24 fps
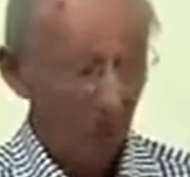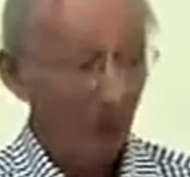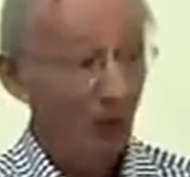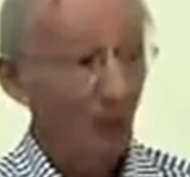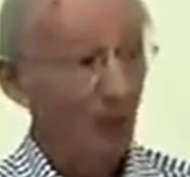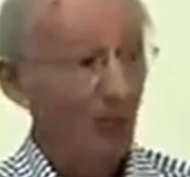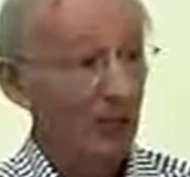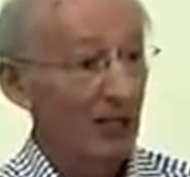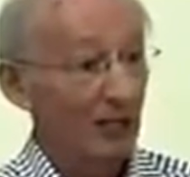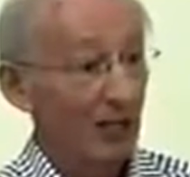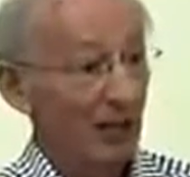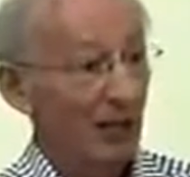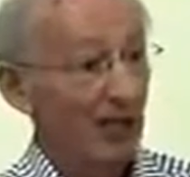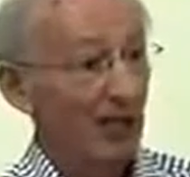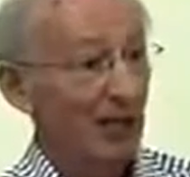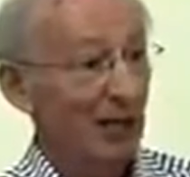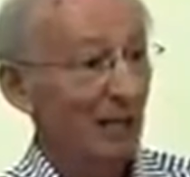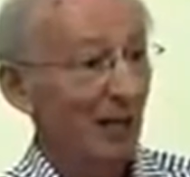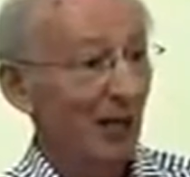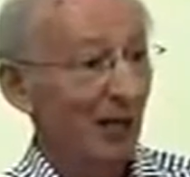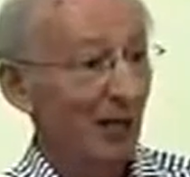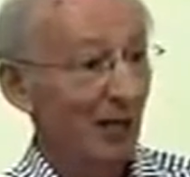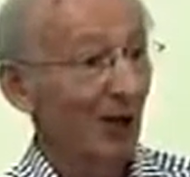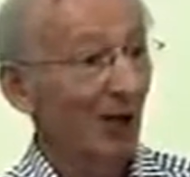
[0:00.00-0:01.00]
We tend to
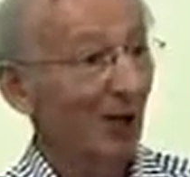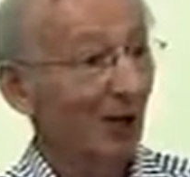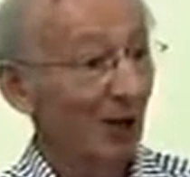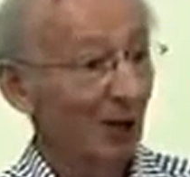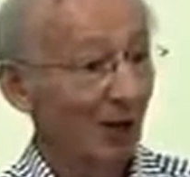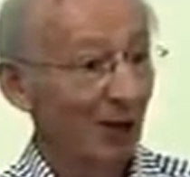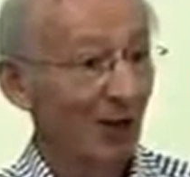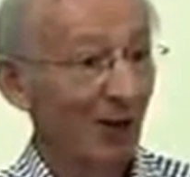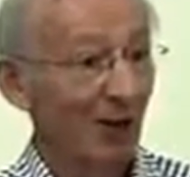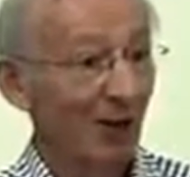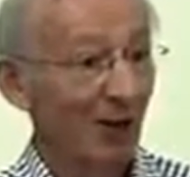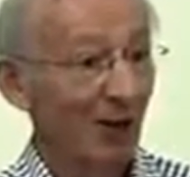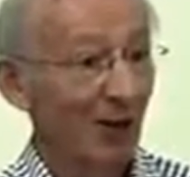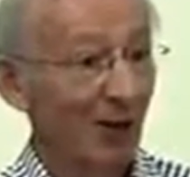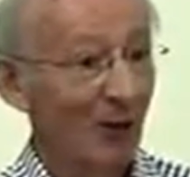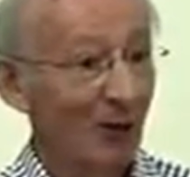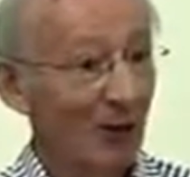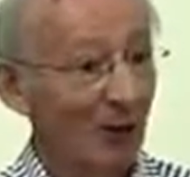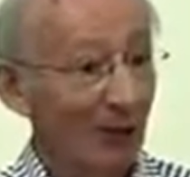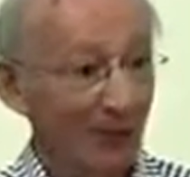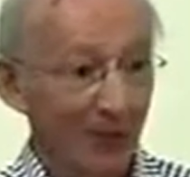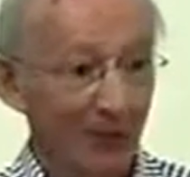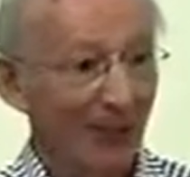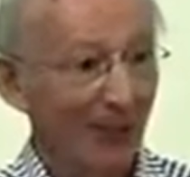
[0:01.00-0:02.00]
make God in our own
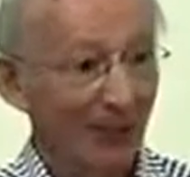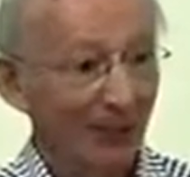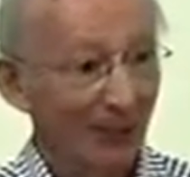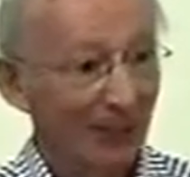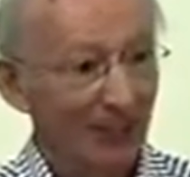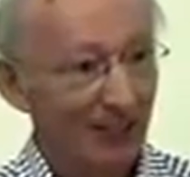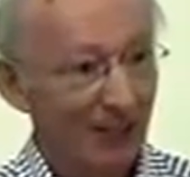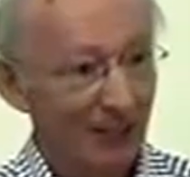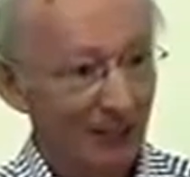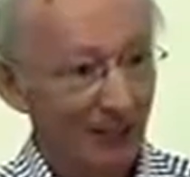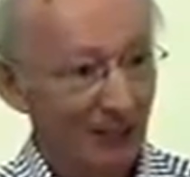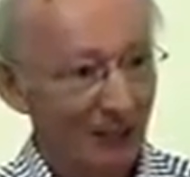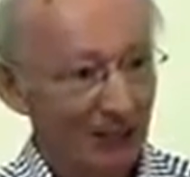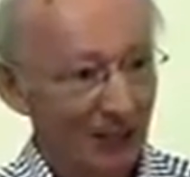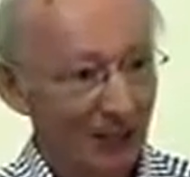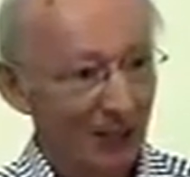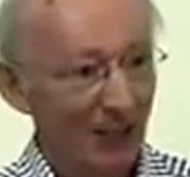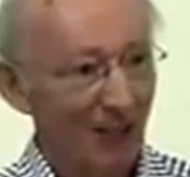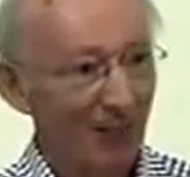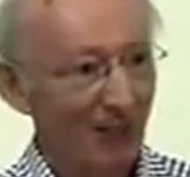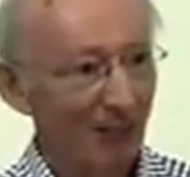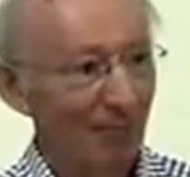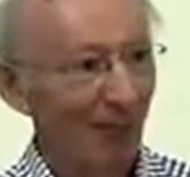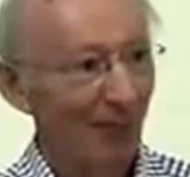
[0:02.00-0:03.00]
image, and that's been
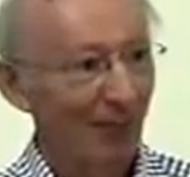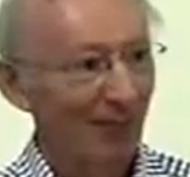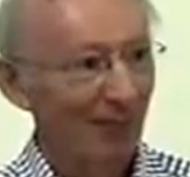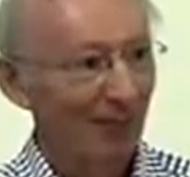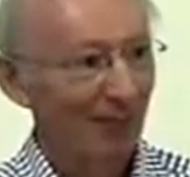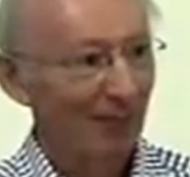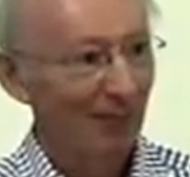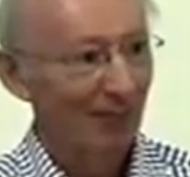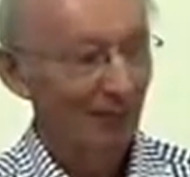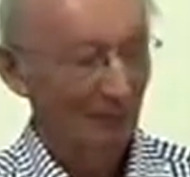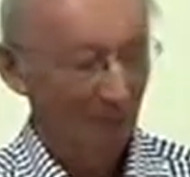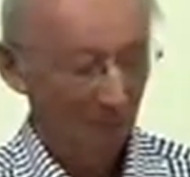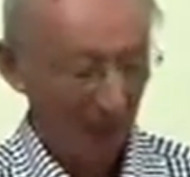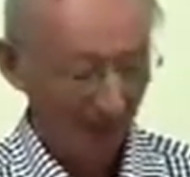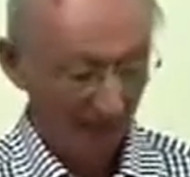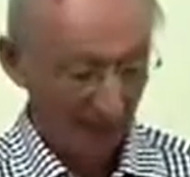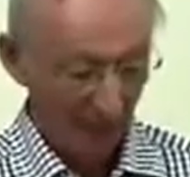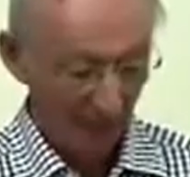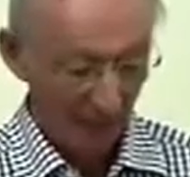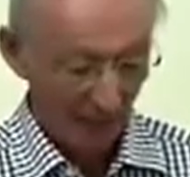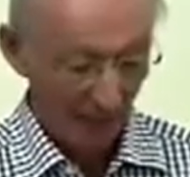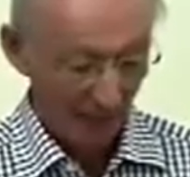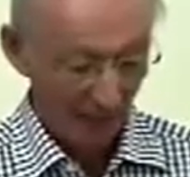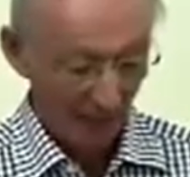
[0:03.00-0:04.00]
said by many
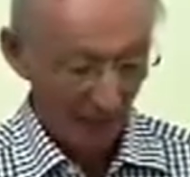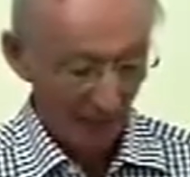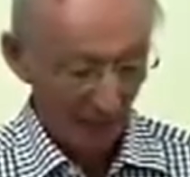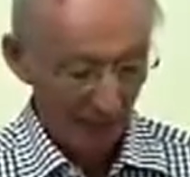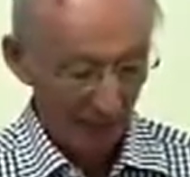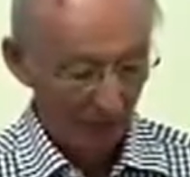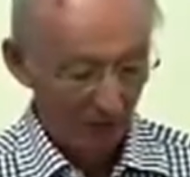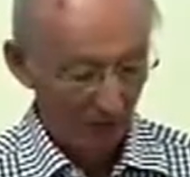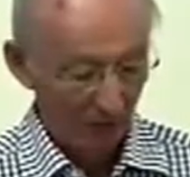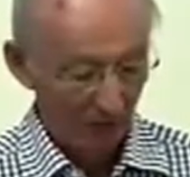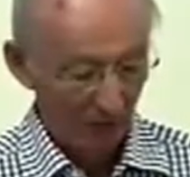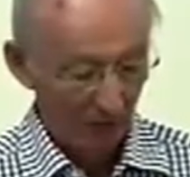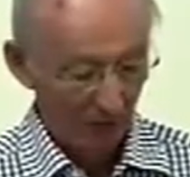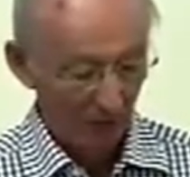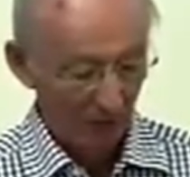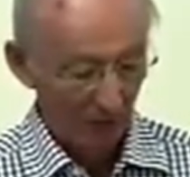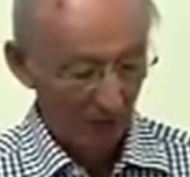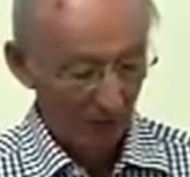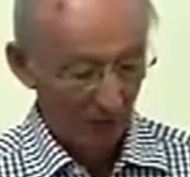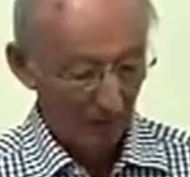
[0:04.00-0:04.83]
other people before.